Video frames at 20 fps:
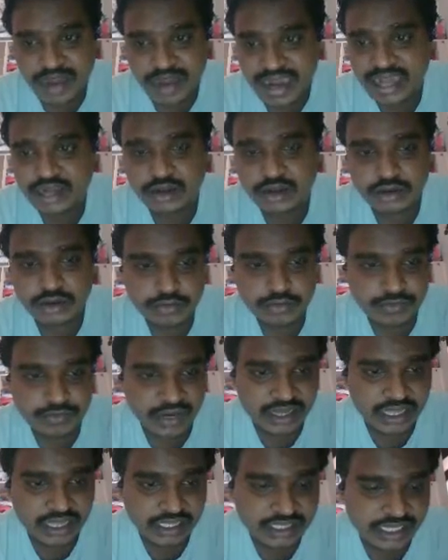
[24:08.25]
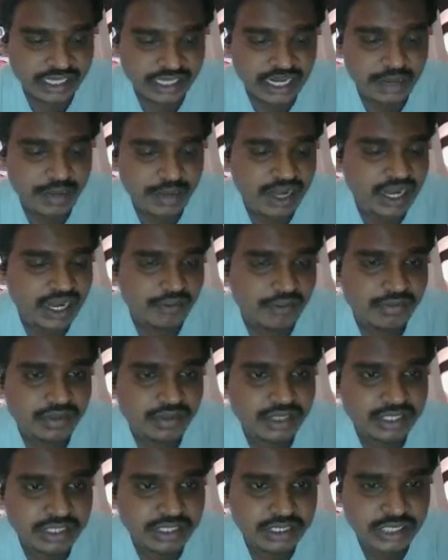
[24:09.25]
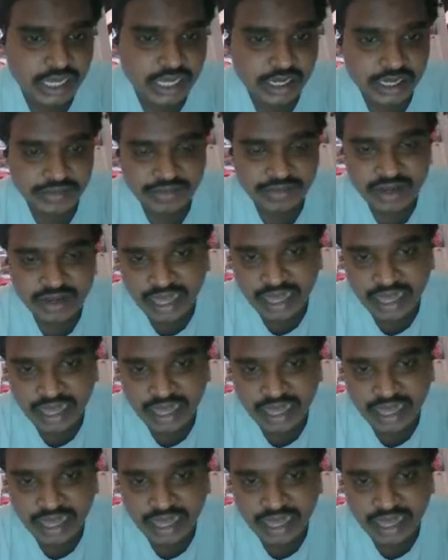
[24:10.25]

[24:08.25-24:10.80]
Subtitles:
find for the settlement of this